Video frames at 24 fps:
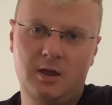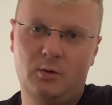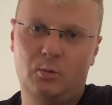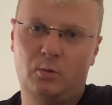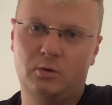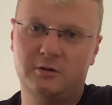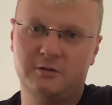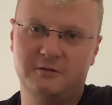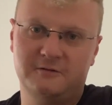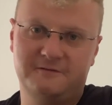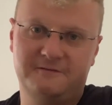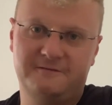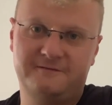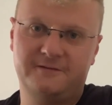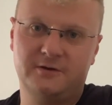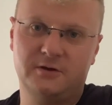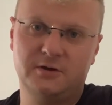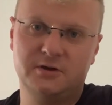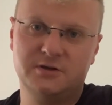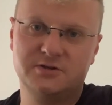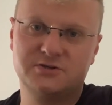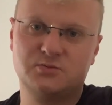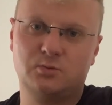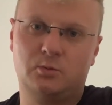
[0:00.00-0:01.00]
one of the
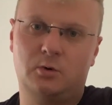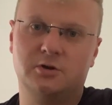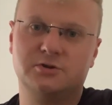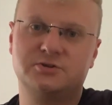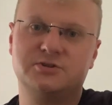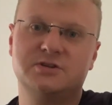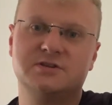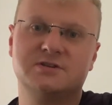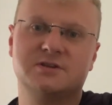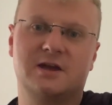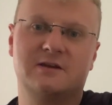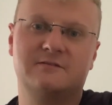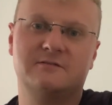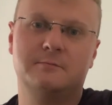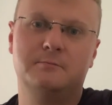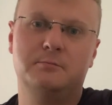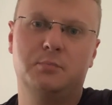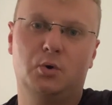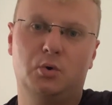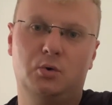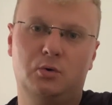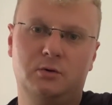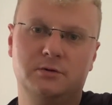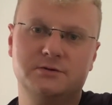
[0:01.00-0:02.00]
first watches I ever
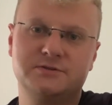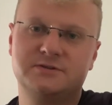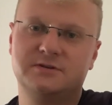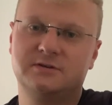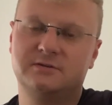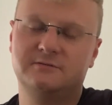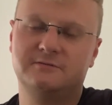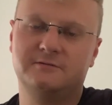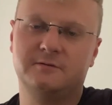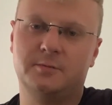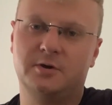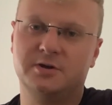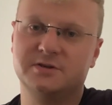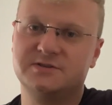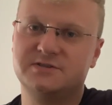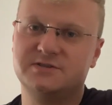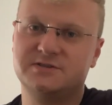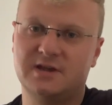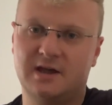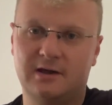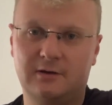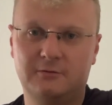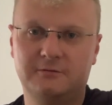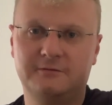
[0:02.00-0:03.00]
bought for
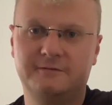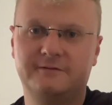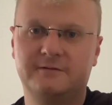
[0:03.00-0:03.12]
myself